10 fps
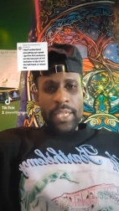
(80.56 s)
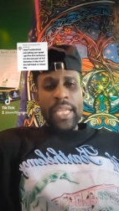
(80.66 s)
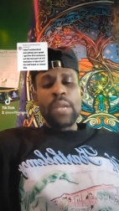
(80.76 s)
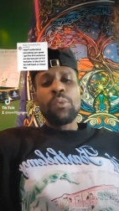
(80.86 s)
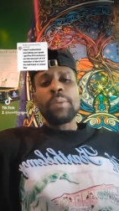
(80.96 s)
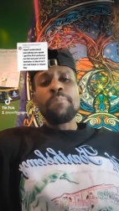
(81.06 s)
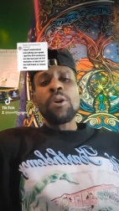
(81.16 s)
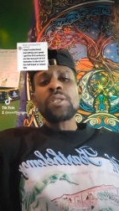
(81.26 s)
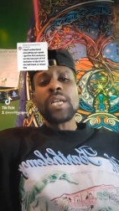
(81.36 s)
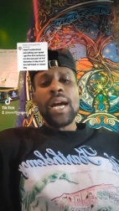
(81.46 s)
then we
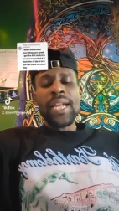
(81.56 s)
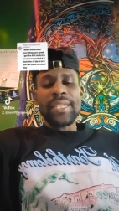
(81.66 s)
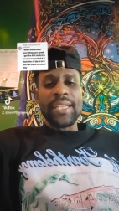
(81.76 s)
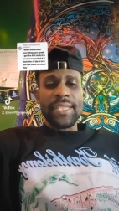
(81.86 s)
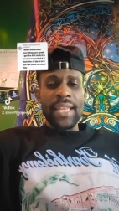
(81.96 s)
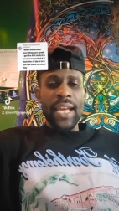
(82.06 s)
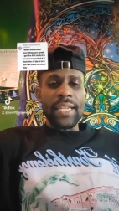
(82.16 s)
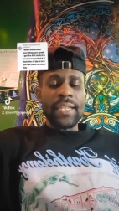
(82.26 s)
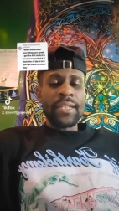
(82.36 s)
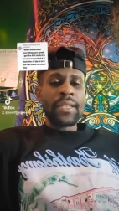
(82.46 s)
must
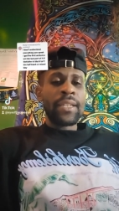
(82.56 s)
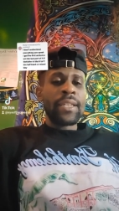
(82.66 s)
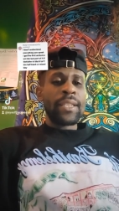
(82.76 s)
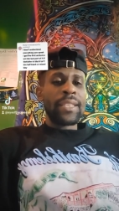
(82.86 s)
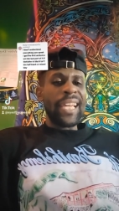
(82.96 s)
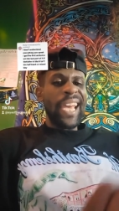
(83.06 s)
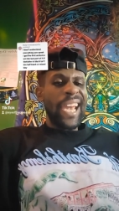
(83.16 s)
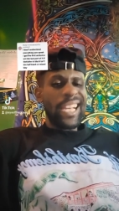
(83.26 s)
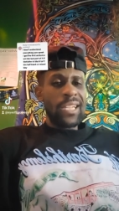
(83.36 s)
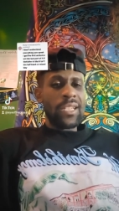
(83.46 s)
understand the
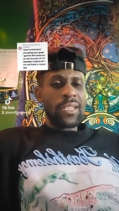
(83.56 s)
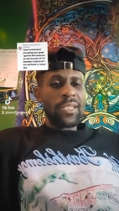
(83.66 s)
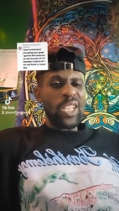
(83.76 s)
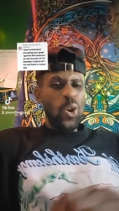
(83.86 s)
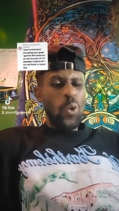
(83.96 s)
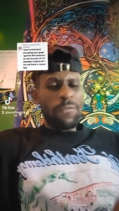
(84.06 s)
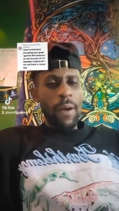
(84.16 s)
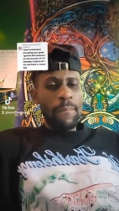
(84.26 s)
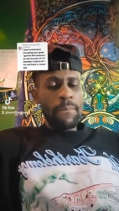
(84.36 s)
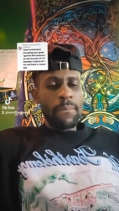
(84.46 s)
egg, the
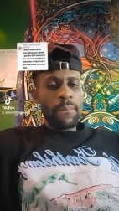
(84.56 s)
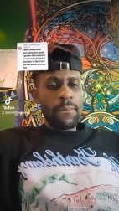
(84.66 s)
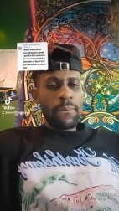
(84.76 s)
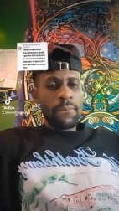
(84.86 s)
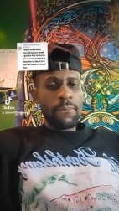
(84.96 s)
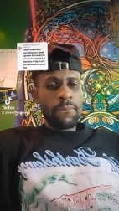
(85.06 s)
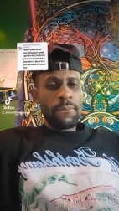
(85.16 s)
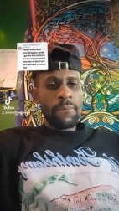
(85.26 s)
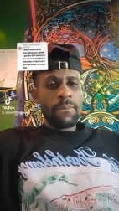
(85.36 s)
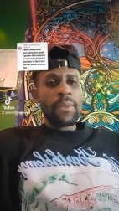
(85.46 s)
ovum,
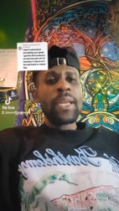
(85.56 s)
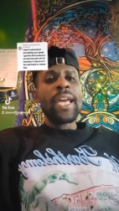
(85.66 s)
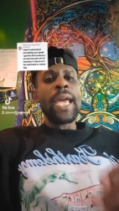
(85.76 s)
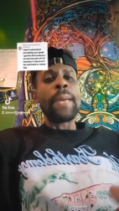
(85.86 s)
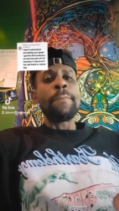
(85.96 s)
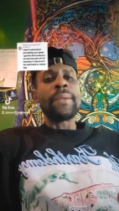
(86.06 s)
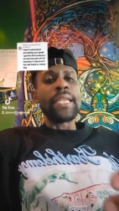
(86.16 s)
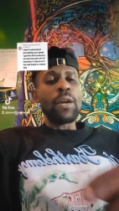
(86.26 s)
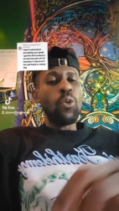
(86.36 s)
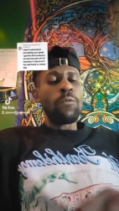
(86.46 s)
eh,
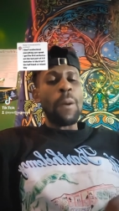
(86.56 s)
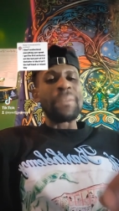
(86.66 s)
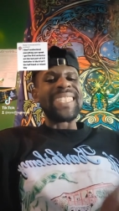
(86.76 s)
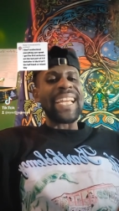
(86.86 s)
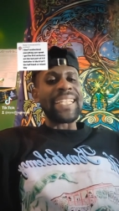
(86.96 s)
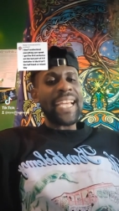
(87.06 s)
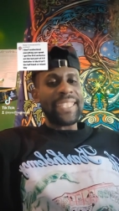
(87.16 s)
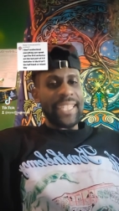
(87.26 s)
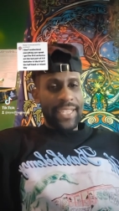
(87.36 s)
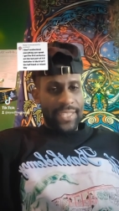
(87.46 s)
the ovum
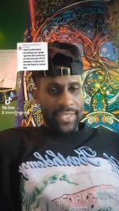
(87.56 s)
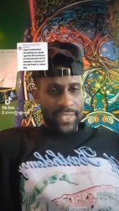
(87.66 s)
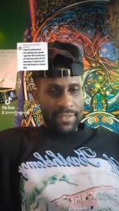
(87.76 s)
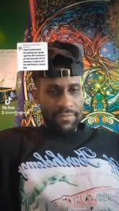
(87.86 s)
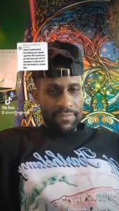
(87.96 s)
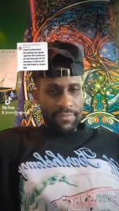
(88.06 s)
genetics